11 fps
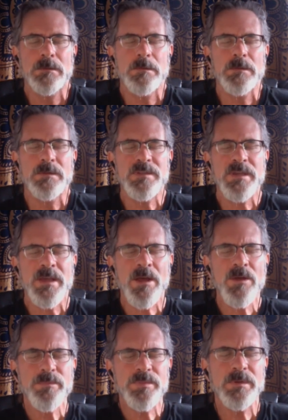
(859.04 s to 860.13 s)
To
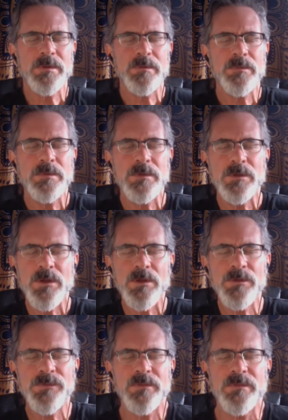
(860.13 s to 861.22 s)
help
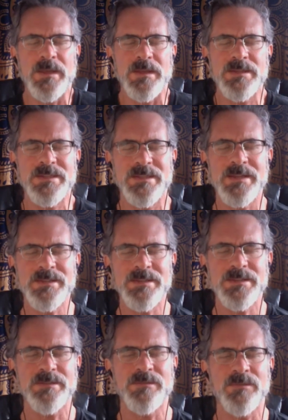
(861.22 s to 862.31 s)
cultivate a sense
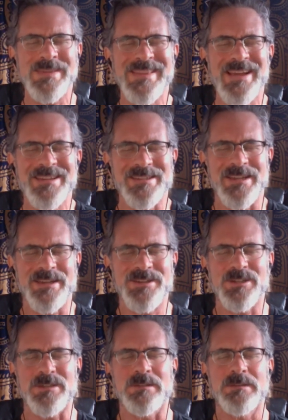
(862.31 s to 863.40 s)
of
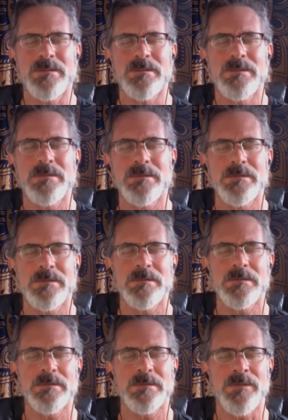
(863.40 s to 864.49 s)
relaxation,
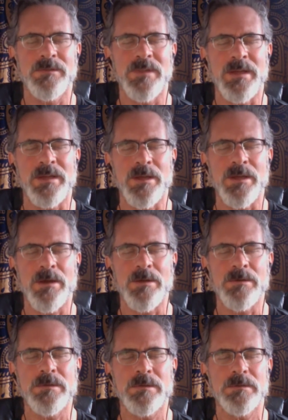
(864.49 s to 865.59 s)
of letting go.
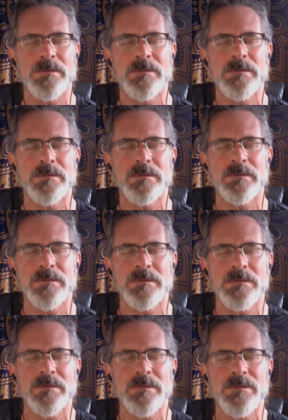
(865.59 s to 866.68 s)

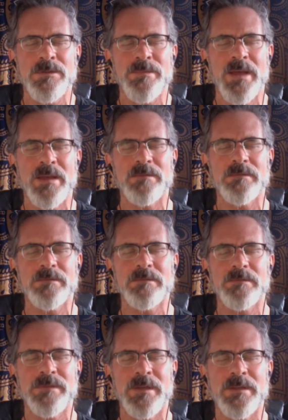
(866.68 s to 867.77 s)
You might
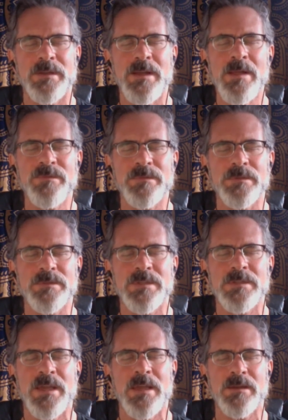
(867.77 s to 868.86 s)
find it helpful to
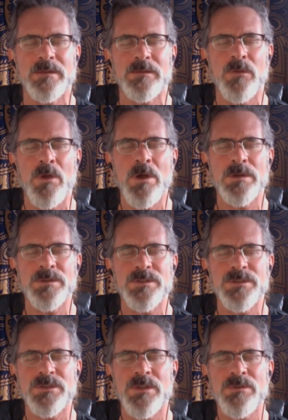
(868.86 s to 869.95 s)
take long,
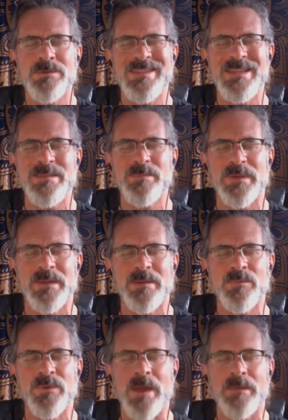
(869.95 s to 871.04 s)
slow, deep
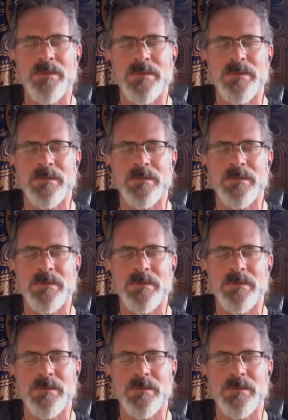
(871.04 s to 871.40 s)
in-breaths.